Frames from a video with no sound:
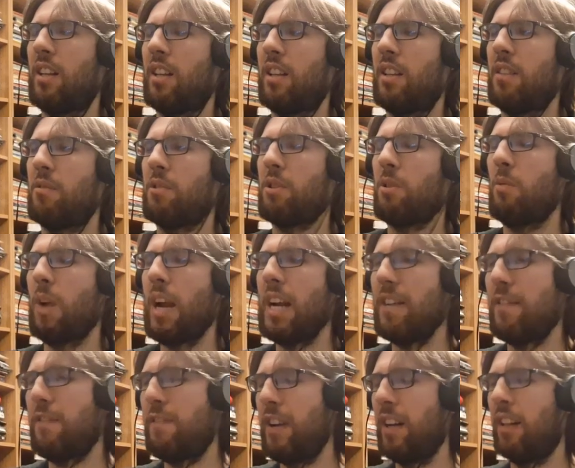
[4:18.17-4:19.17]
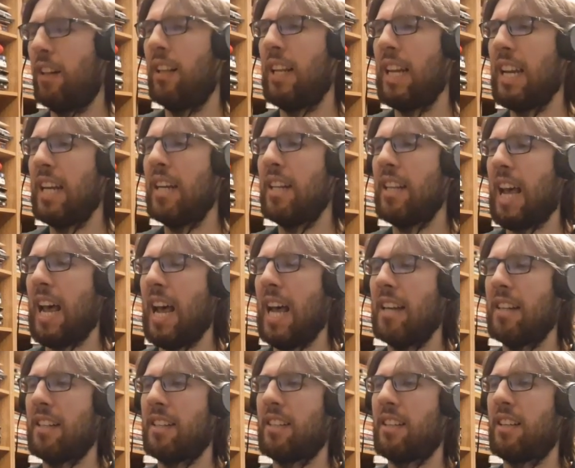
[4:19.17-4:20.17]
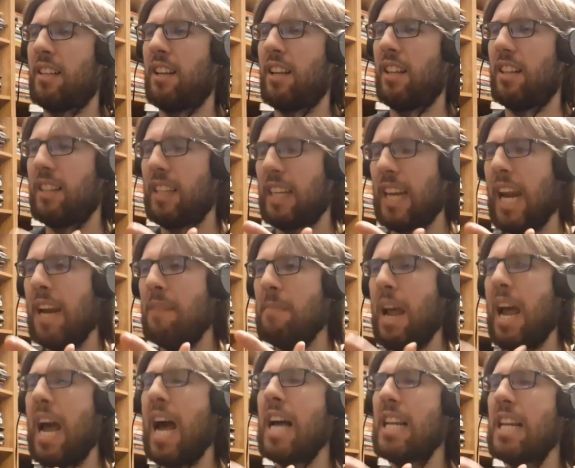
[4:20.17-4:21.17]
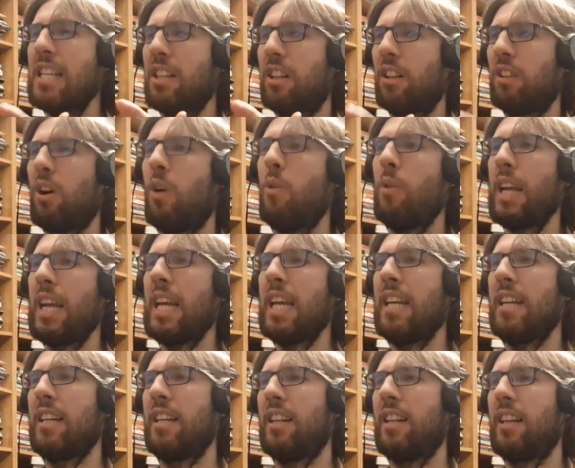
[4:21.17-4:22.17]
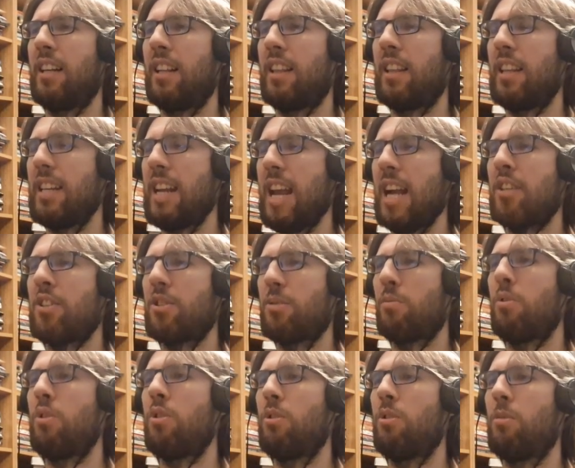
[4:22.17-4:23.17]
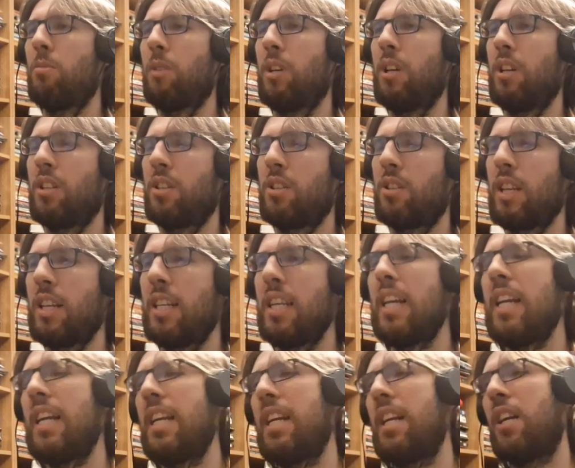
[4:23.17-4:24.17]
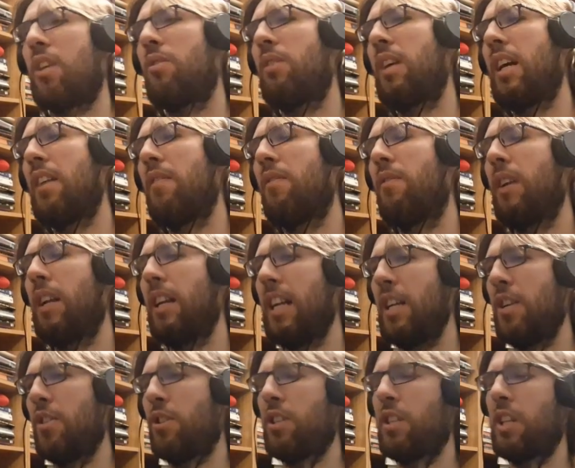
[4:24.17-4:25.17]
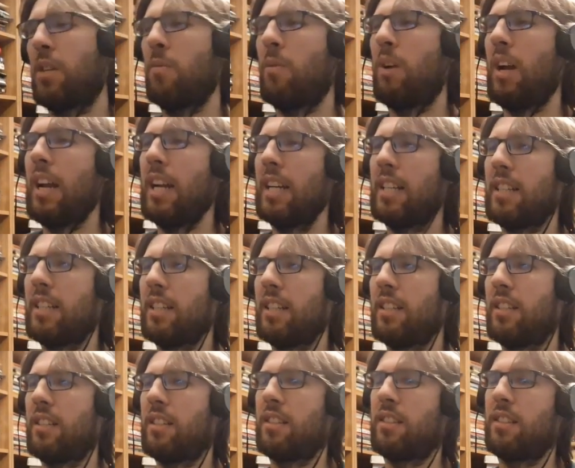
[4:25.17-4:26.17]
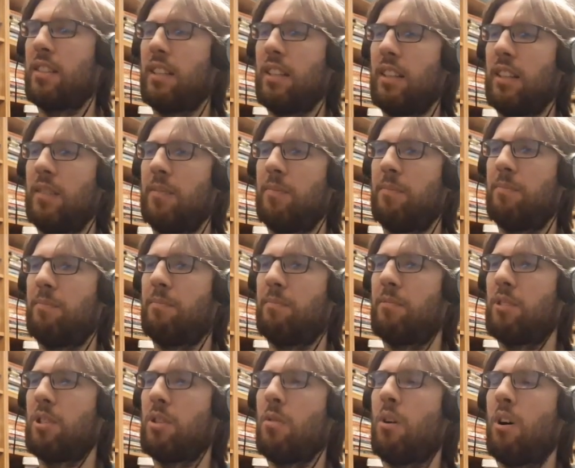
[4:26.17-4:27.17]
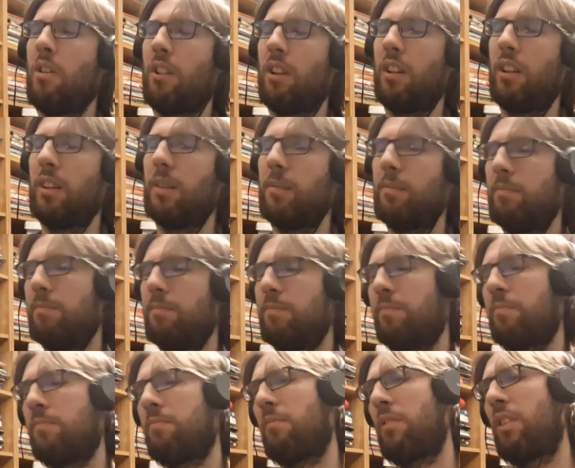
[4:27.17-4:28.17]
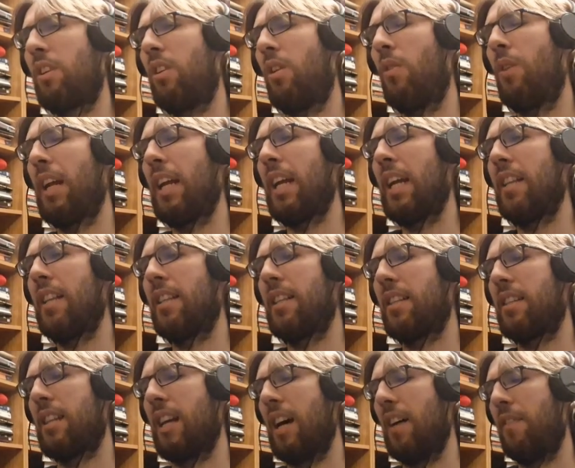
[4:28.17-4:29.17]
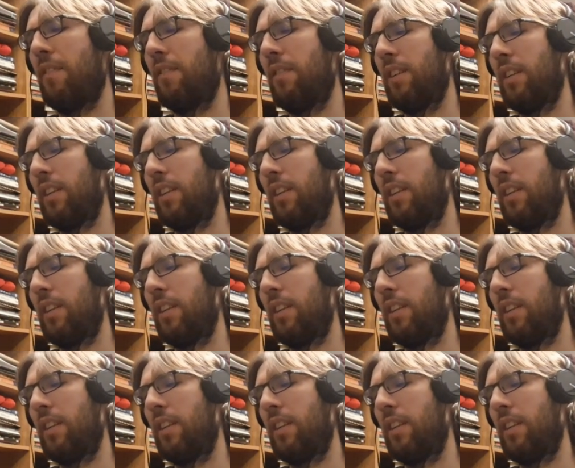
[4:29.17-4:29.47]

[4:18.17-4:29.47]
was a way to fill in that the game had to load in the next room, so they did it in a creative and interesting way to do all the loading in the stuff.